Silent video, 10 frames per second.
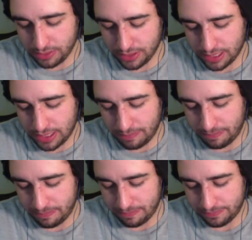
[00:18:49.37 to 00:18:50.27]
a
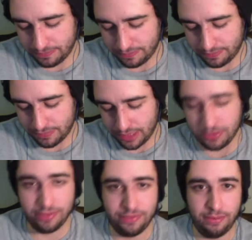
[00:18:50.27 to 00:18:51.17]

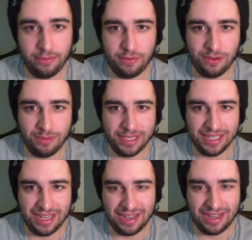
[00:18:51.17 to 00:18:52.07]
fun performance.
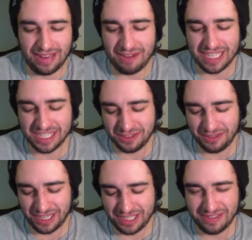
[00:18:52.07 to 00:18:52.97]
I was actually
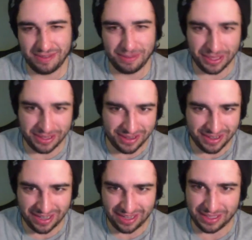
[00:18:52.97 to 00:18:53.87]
watching with my mother
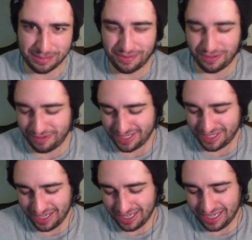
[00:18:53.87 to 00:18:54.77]
this performance,
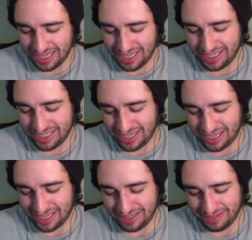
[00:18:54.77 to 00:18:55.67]
and
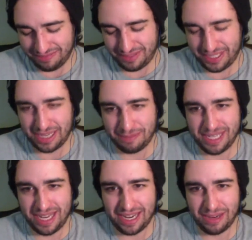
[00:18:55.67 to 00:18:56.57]
she kept
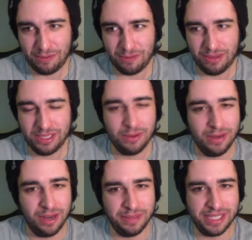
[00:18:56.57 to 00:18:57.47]
saying, "What's going
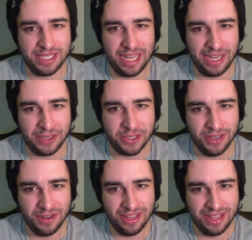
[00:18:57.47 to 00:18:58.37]
on with the stage?"
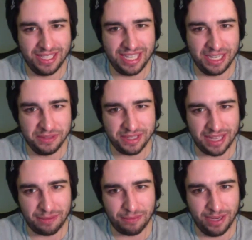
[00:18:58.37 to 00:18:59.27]
The stage was
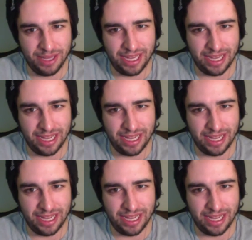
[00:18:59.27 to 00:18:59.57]
really